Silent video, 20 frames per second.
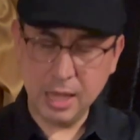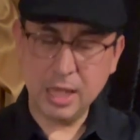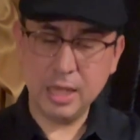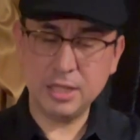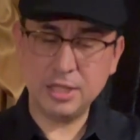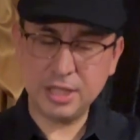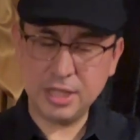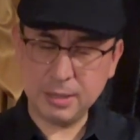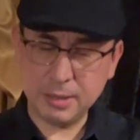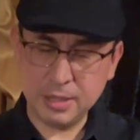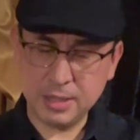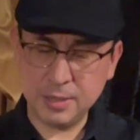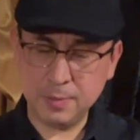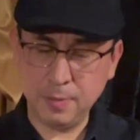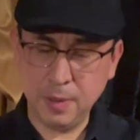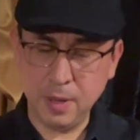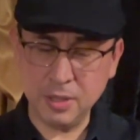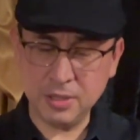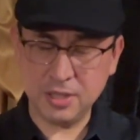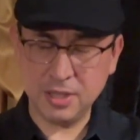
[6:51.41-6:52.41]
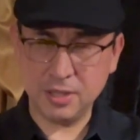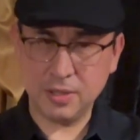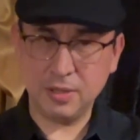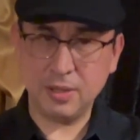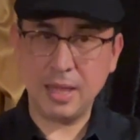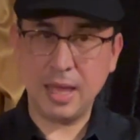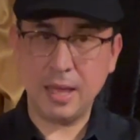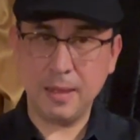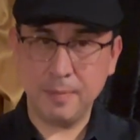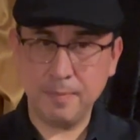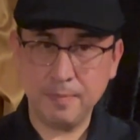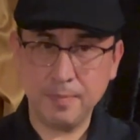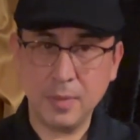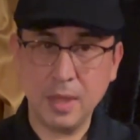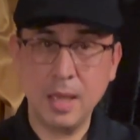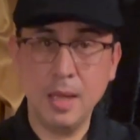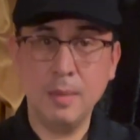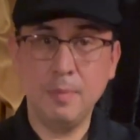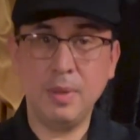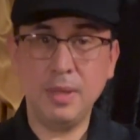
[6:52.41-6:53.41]
It's supposed to do that.
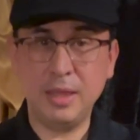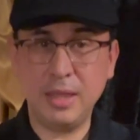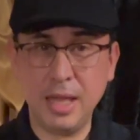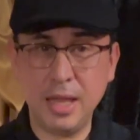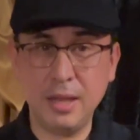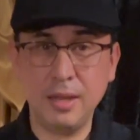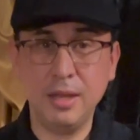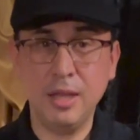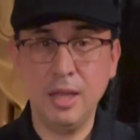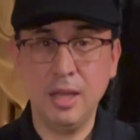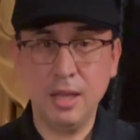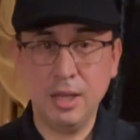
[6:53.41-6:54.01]
But then